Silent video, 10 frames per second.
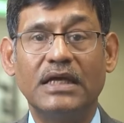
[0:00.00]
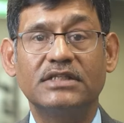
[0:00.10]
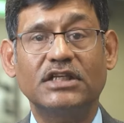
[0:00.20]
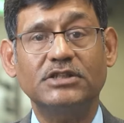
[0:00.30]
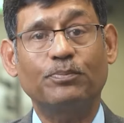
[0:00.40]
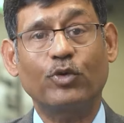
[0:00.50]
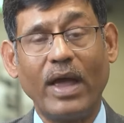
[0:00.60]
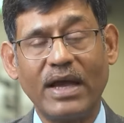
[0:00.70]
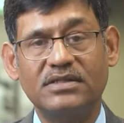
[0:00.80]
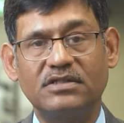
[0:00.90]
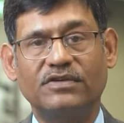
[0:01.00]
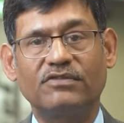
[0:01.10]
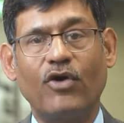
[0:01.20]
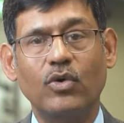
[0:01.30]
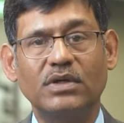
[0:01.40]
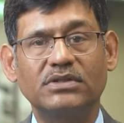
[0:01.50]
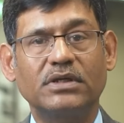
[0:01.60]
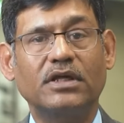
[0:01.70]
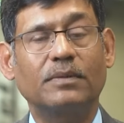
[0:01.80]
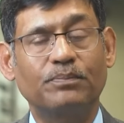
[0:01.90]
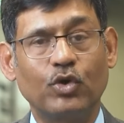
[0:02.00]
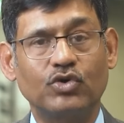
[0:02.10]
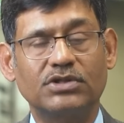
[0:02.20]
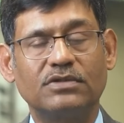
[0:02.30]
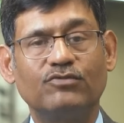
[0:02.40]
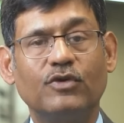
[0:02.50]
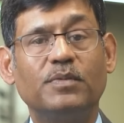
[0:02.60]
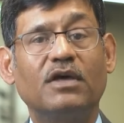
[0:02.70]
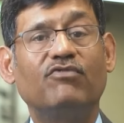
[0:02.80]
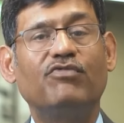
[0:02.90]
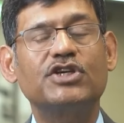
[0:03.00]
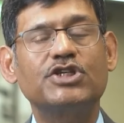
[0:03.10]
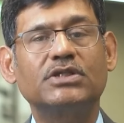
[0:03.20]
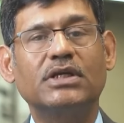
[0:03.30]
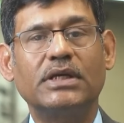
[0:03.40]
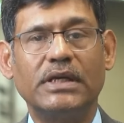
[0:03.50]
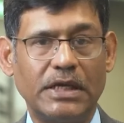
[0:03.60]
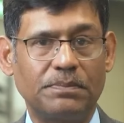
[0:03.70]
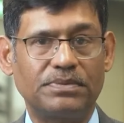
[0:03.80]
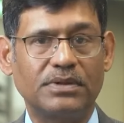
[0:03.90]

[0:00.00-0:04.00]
Such a proactive and forward-thinking approach would be a visionary leap